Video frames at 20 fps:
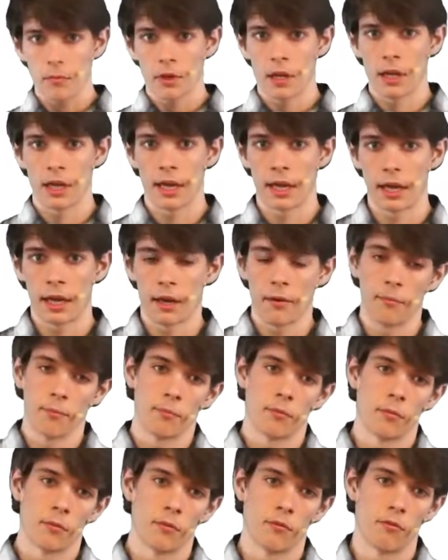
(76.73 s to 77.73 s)
uh,
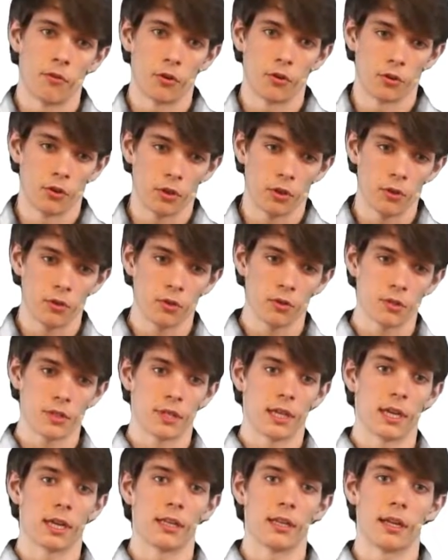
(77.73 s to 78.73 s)
for those
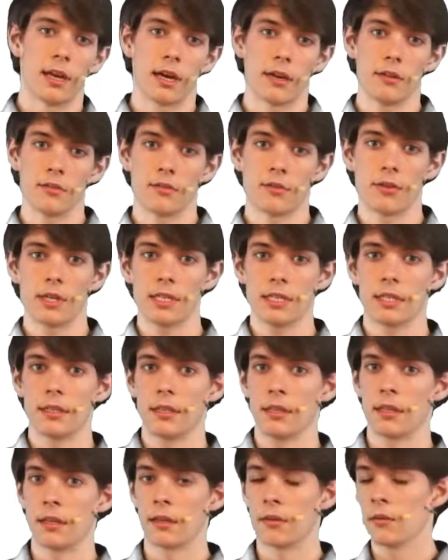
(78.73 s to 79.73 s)
that are interested
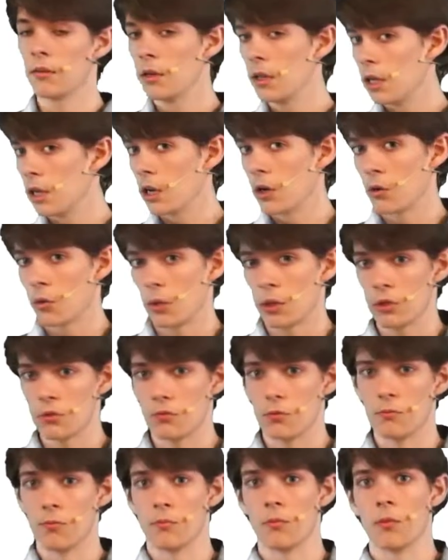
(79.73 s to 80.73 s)
in
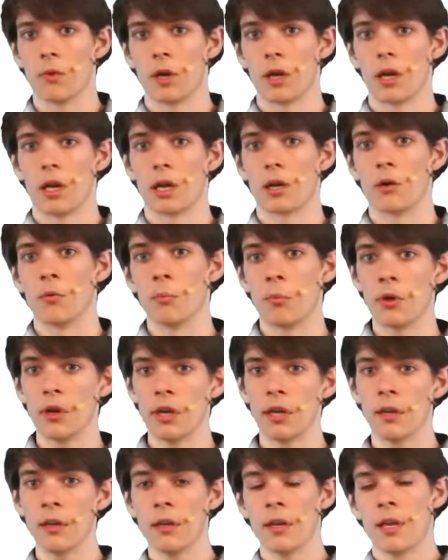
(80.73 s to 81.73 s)
quantum
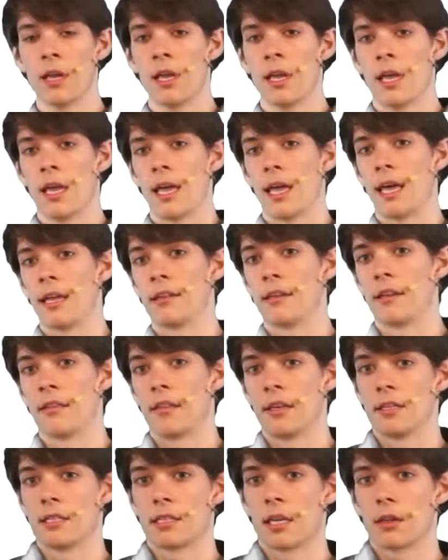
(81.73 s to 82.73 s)
computing and the
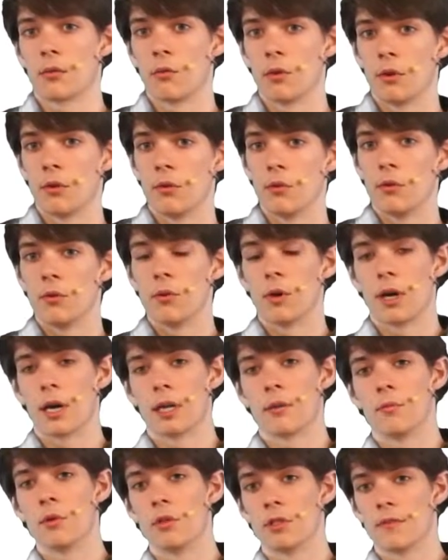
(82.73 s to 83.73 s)
things that we do at
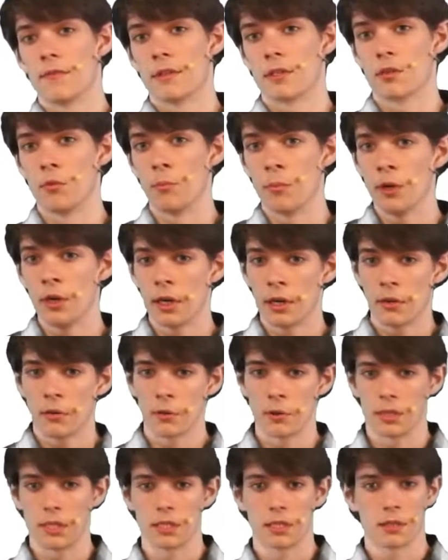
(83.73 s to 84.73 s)
Multiverse Computing,
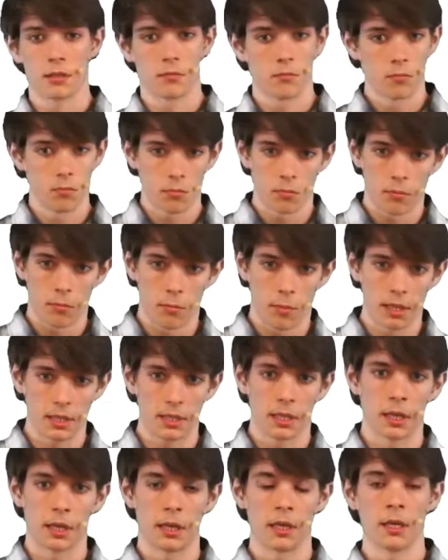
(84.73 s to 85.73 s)
which is
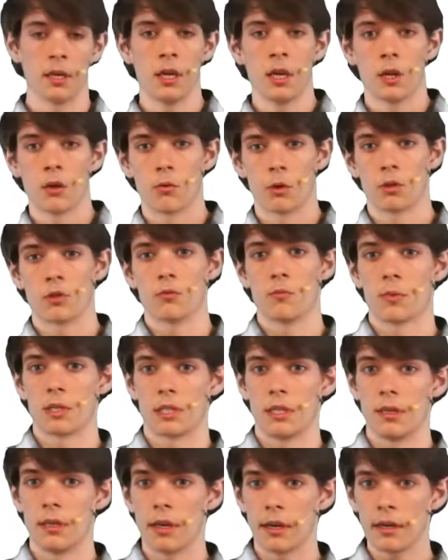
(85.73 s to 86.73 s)
basically quantum
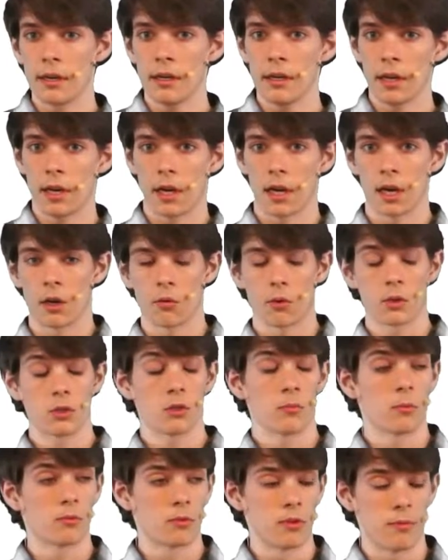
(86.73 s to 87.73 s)
machine learning and
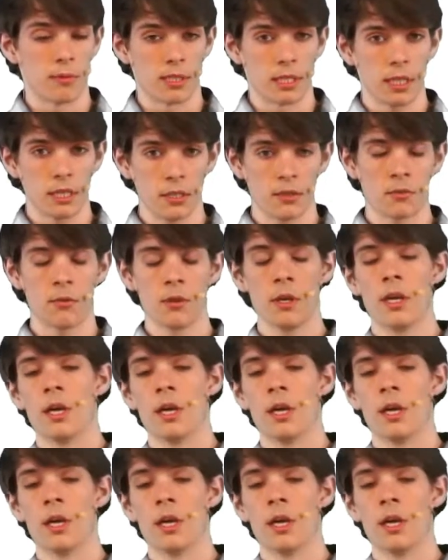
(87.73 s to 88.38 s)
quantum optimization.